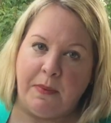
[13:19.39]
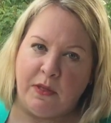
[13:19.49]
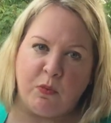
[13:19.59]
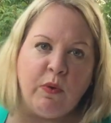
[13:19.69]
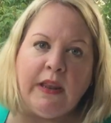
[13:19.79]
but
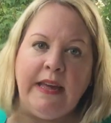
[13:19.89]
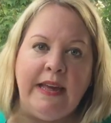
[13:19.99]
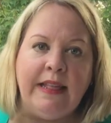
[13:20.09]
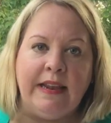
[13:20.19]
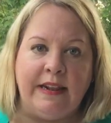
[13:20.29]
it's really
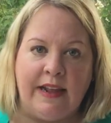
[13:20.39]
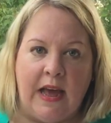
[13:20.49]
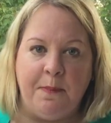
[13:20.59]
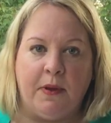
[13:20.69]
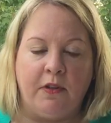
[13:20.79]
easy to
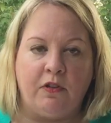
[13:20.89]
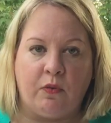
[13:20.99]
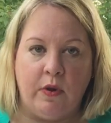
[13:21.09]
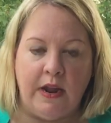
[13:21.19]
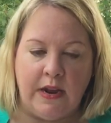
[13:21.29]
type on a
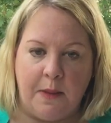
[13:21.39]
screen